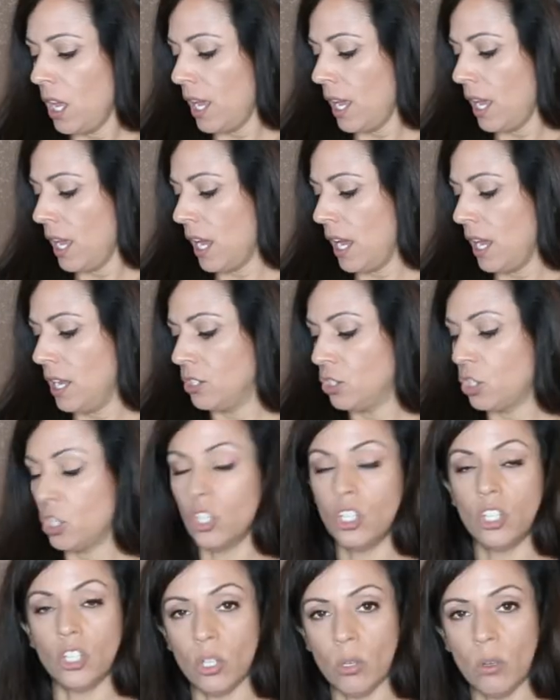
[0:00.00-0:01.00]
And
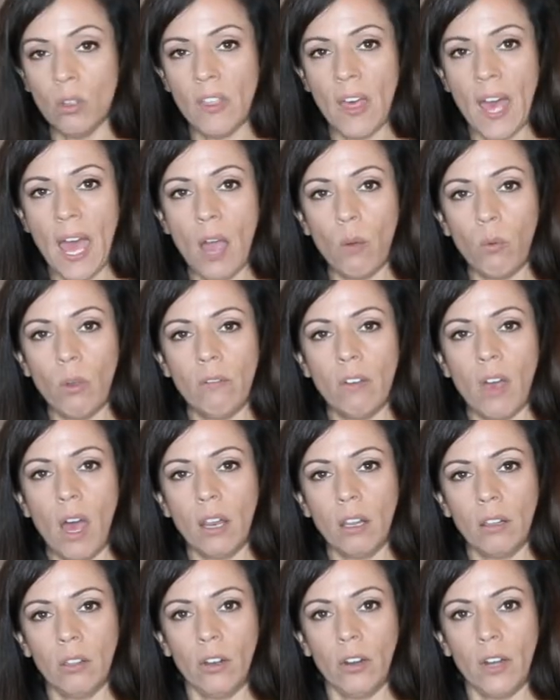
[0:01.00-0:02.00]
to do that, we've
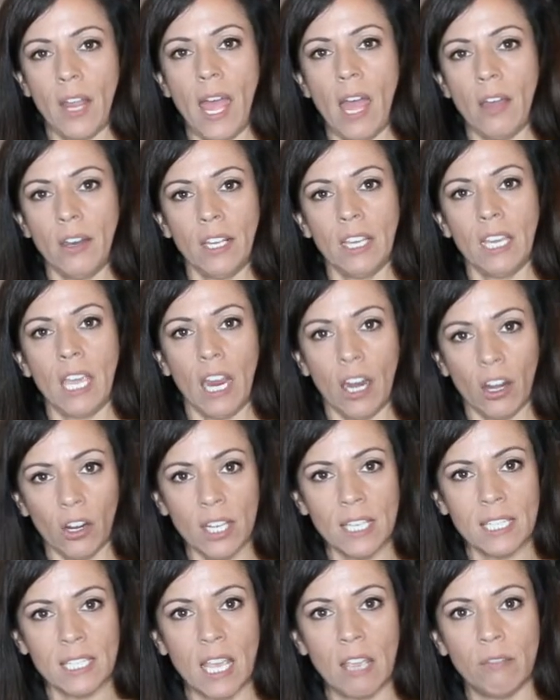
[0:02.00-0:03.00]
got to learn how to
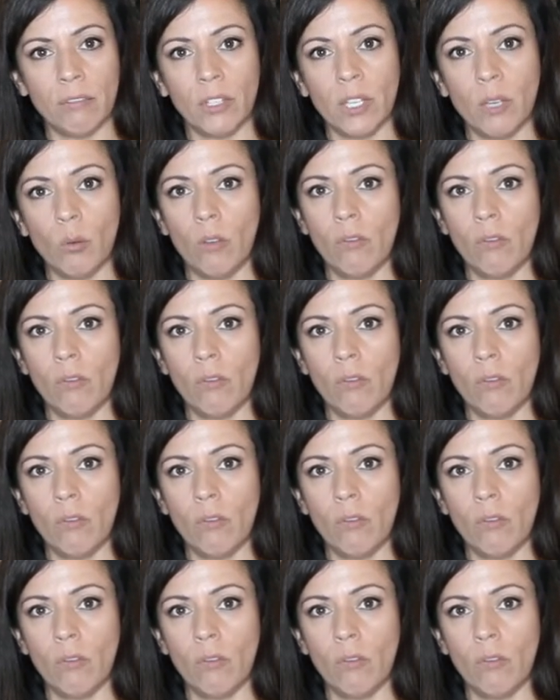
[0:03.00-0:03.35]
carry safely.